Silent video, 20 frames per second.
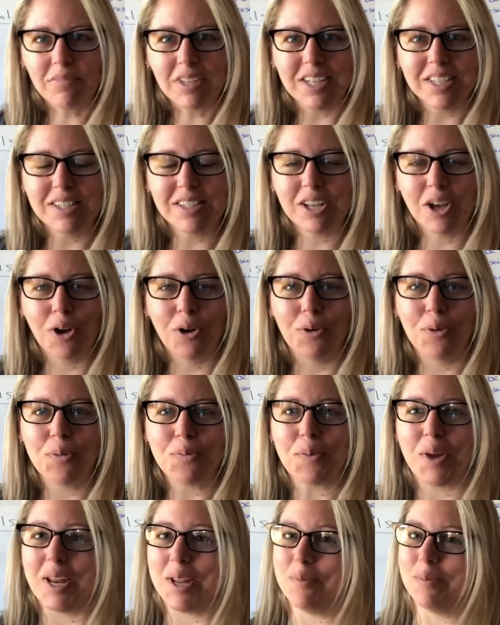So
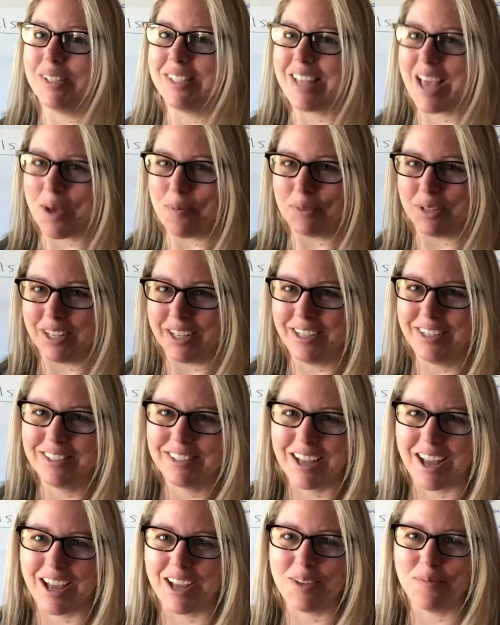my name is Emily.
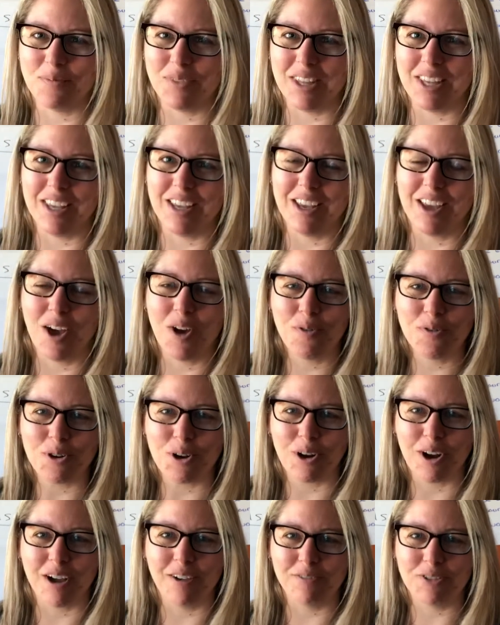I'm the
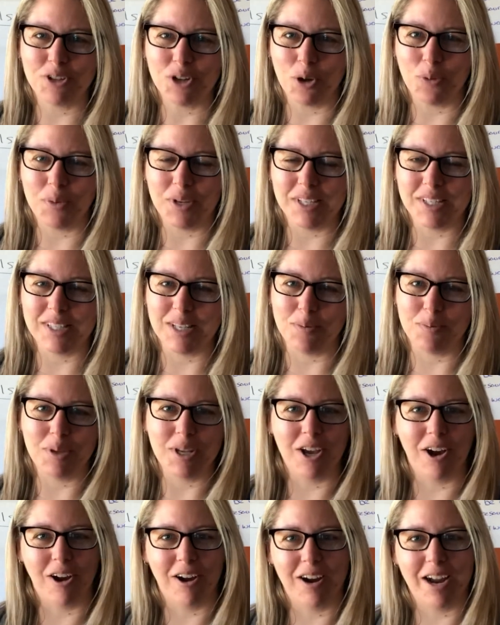owner of Show Me
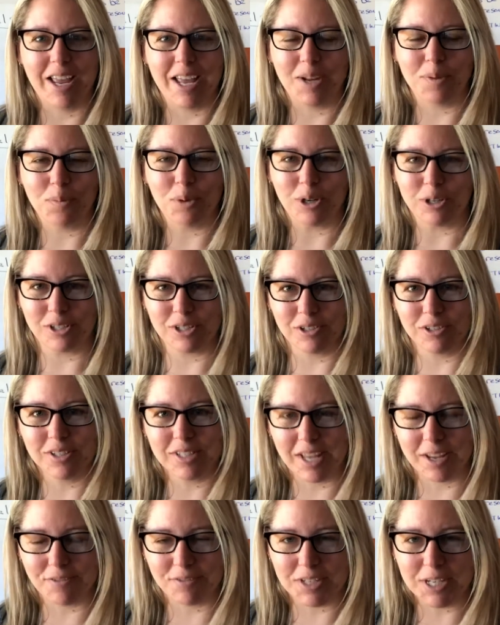CPR and Personal
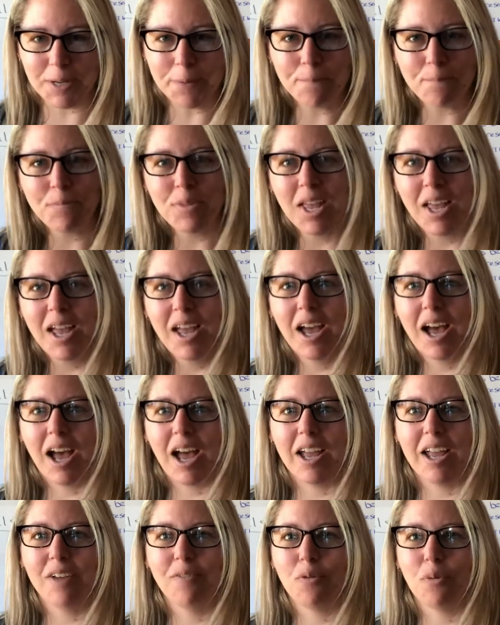Safety. I
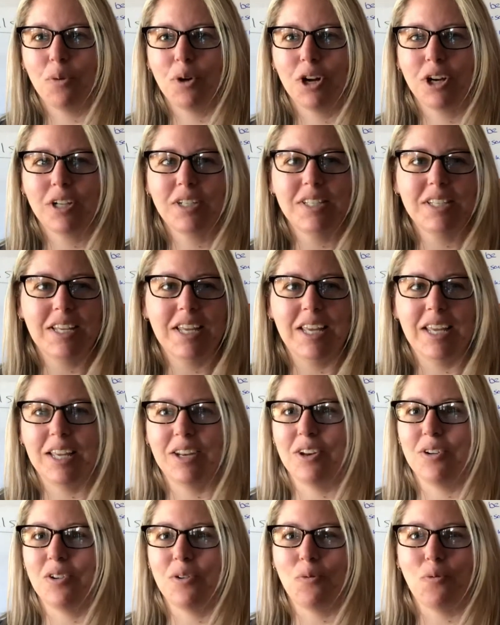have worked
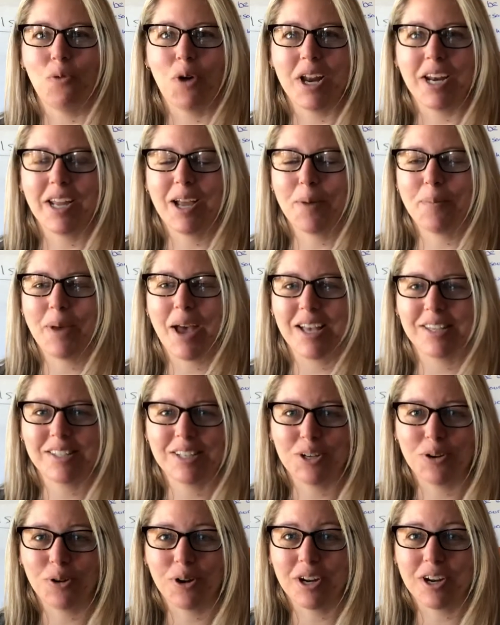in one
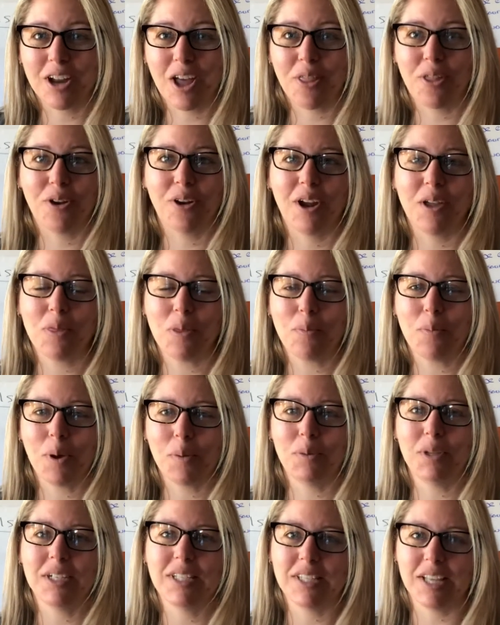capacity or another in the
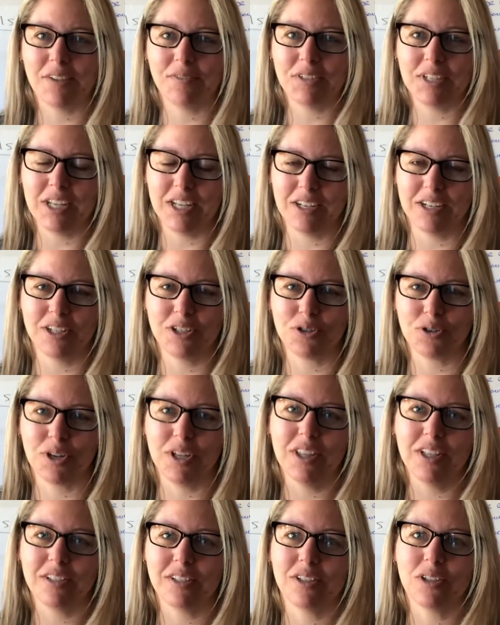public safety industry.
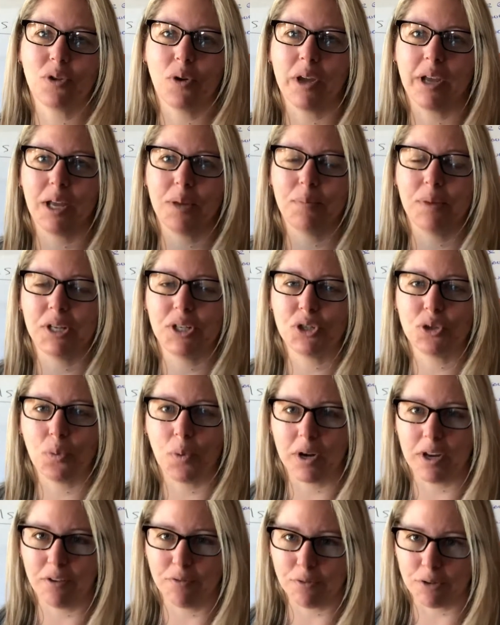This is going on my
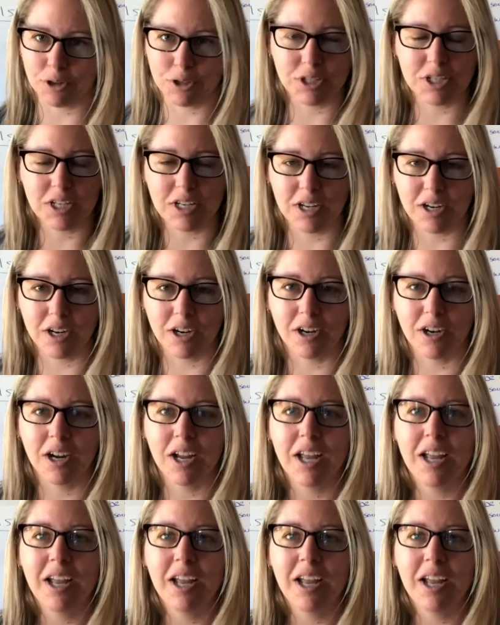21st year.